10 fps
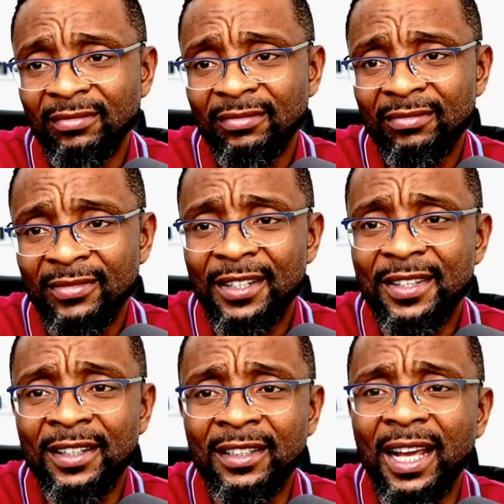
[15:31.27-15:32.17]
they
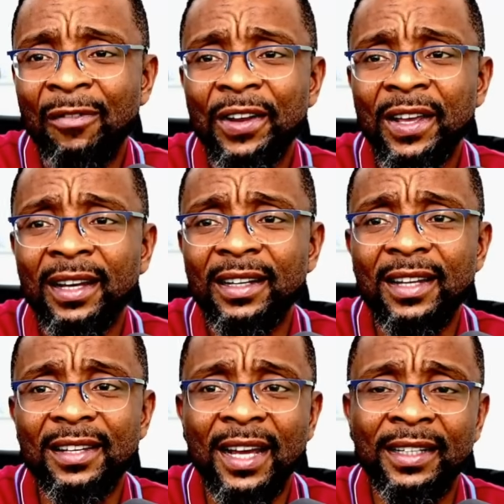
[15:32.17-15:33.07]
said the African leaders
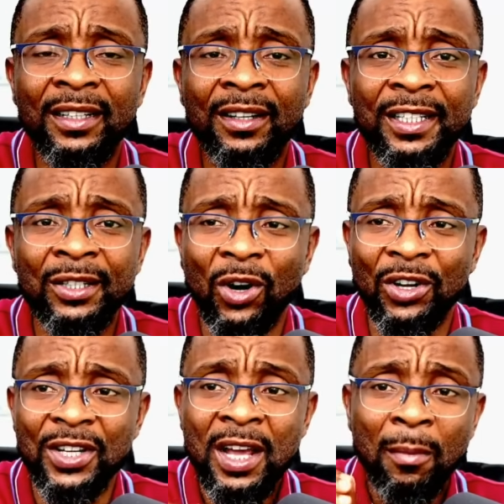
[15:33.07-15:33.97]
are the greedy ones.
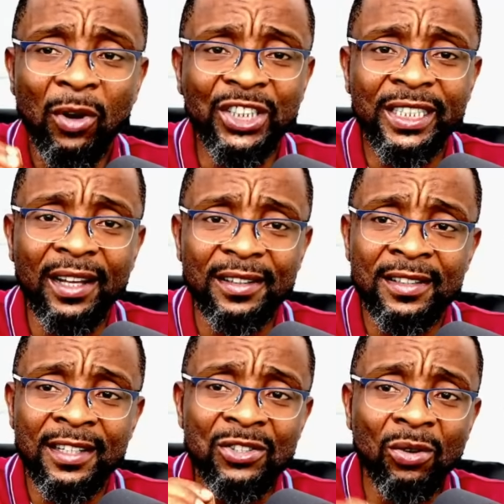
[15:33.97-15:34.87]
But yet, the
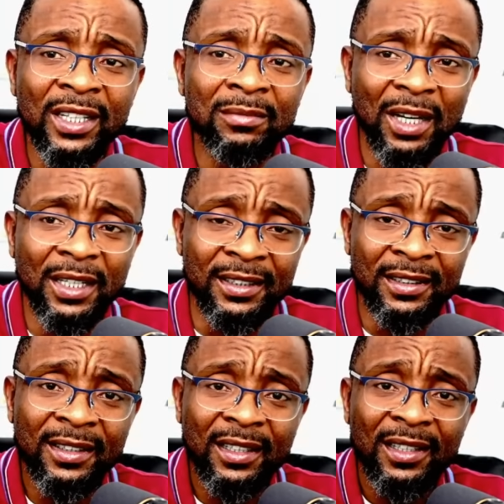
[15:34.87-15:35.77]
stolen money,
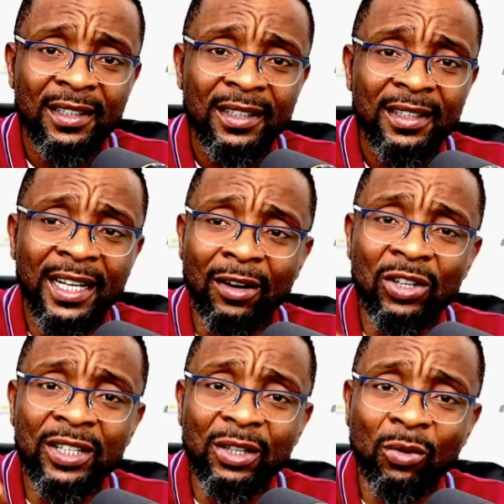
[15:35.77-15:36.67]

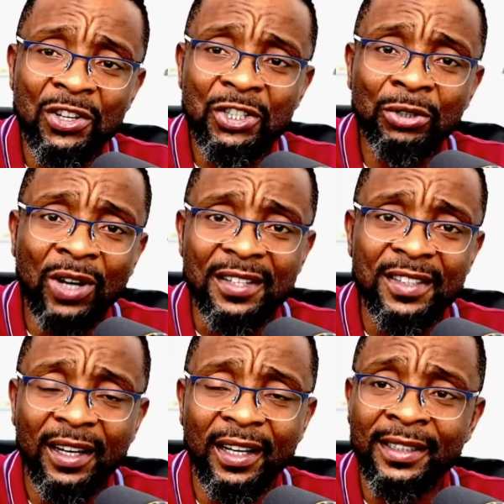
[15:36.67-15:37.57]
including the ones you are
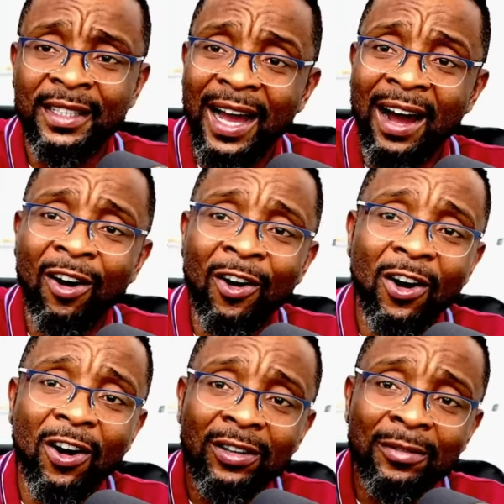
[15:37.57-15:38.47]
stealing, are
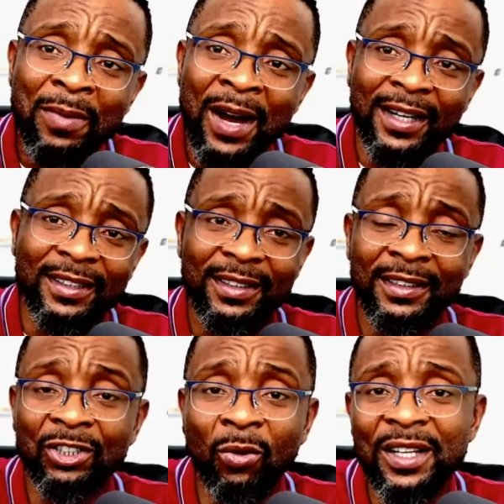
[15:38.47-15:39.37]
all banked in
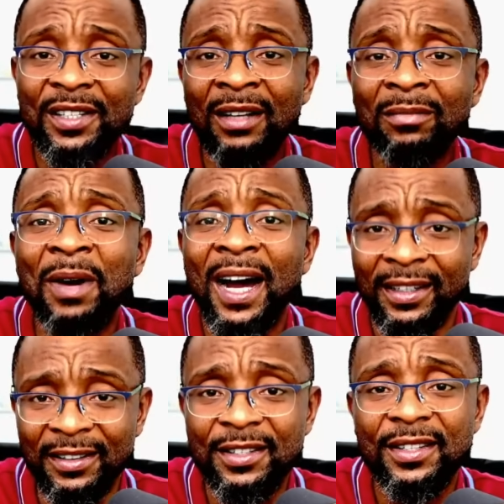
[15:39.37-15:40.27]
your Western
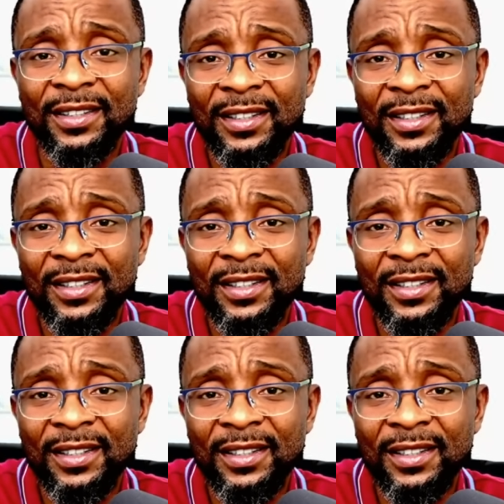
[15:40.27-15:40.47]
banks.